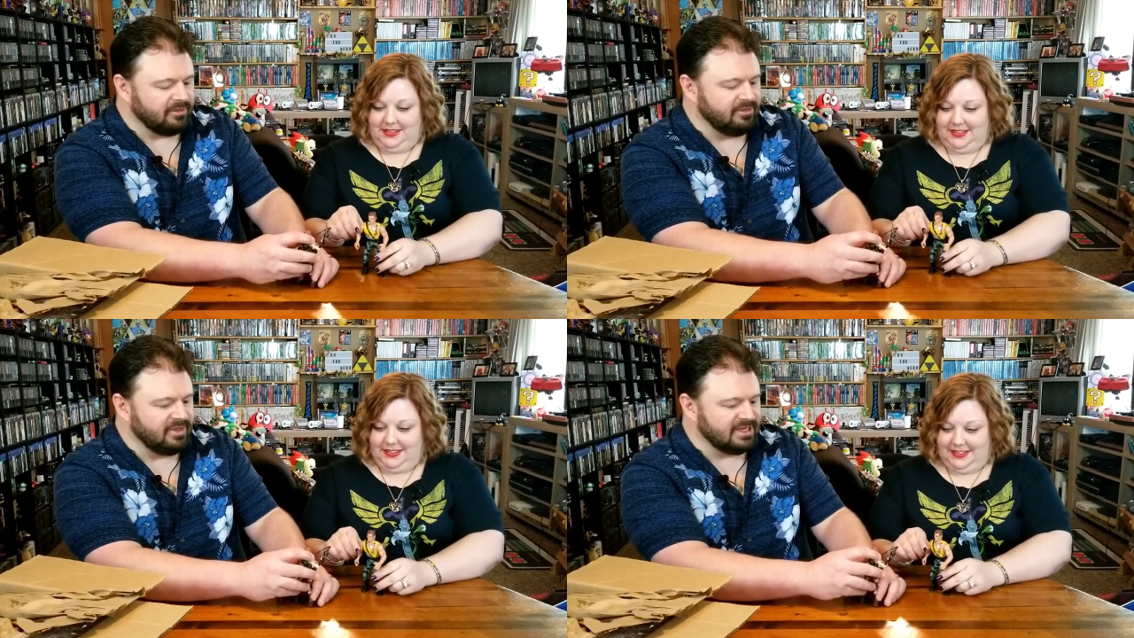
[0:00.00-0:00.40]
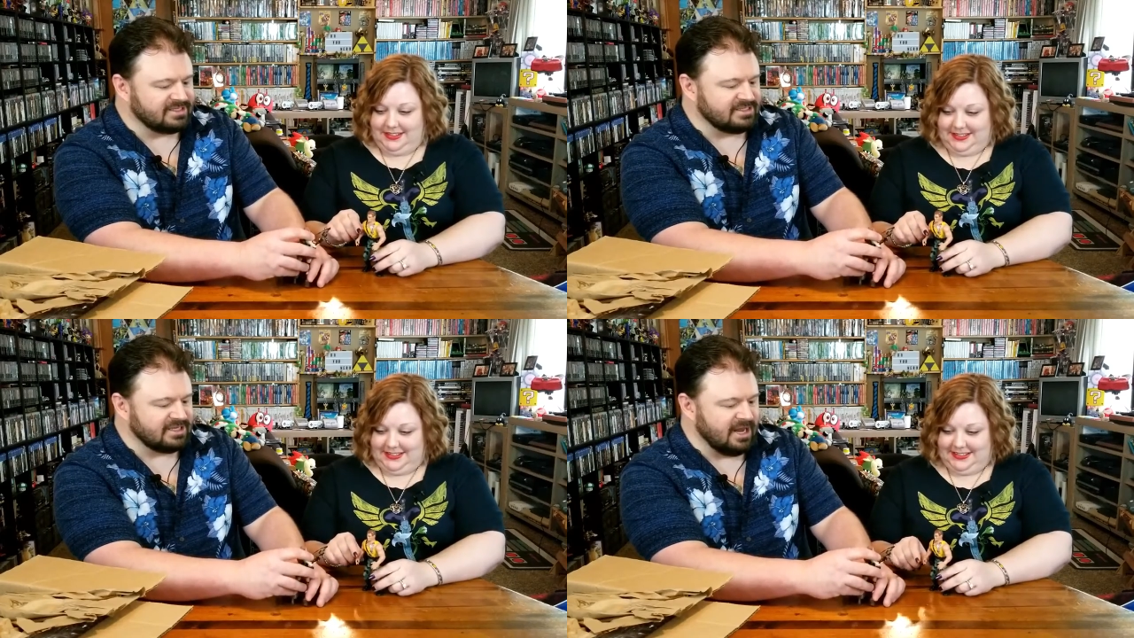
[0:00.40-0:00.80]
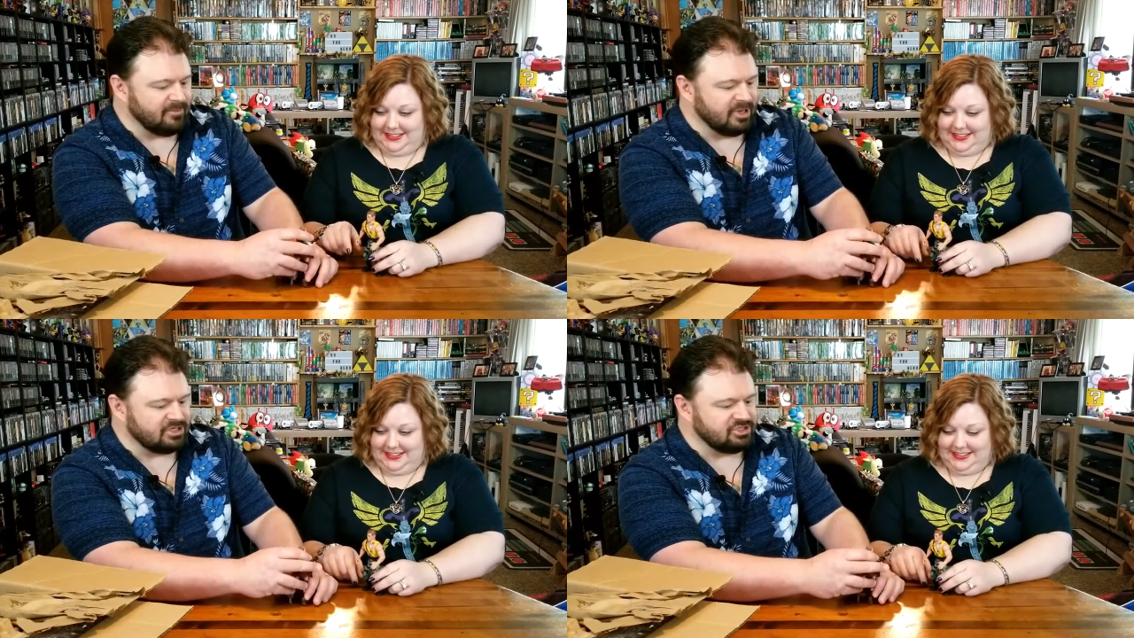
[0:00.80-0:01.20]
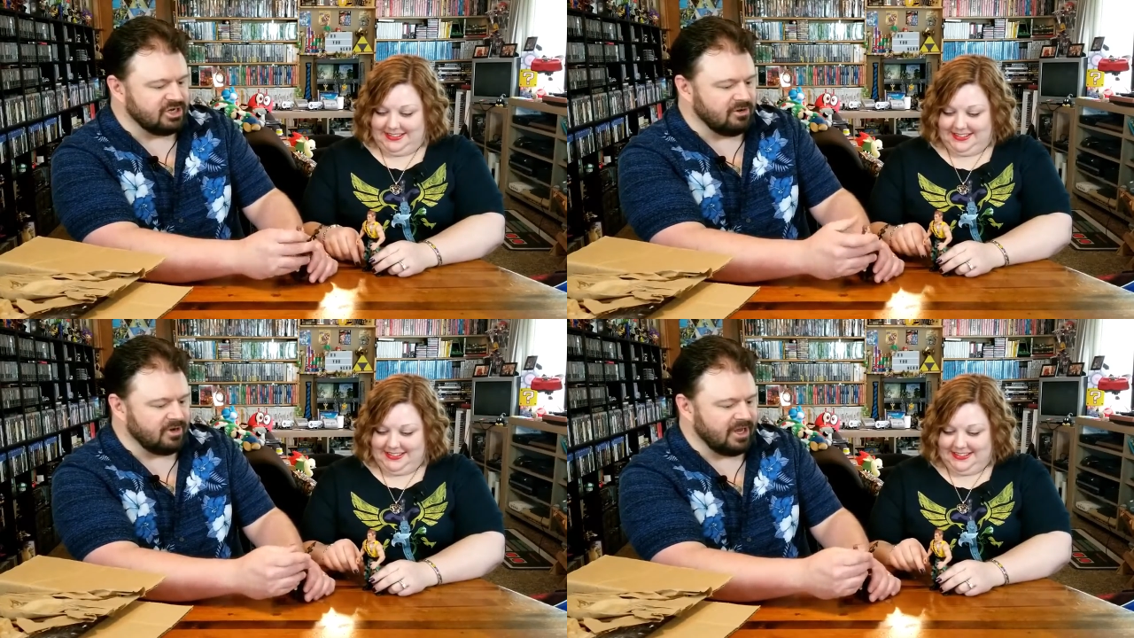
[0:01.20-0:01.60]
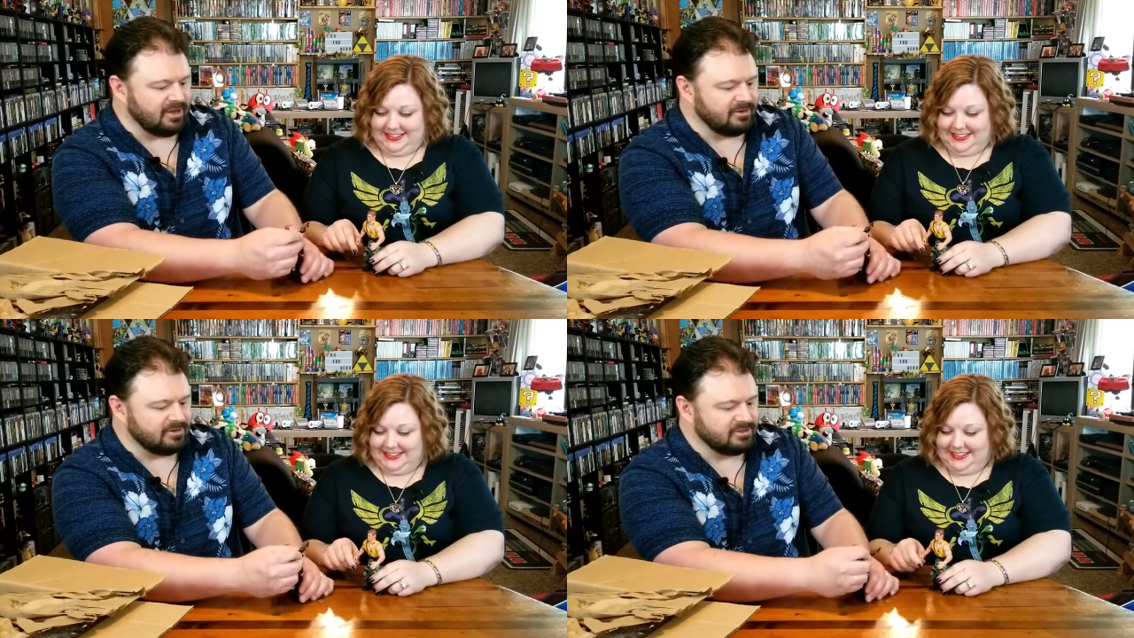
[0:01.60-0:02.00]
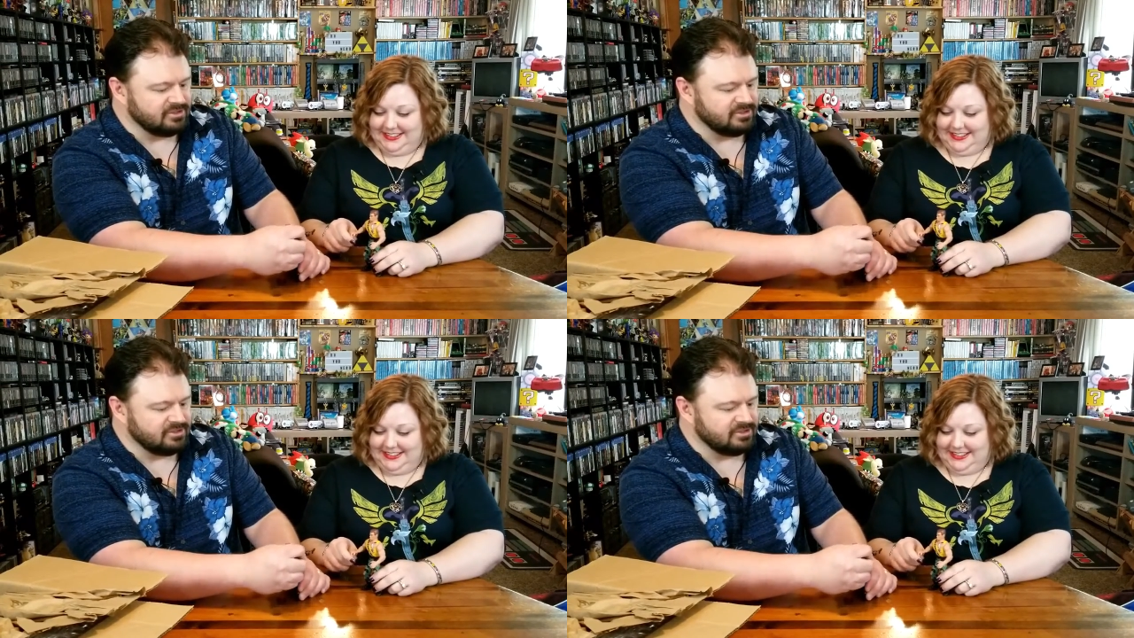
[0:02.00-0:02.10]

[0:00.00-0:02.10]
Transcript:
Speaker 1: this is an epic showdown.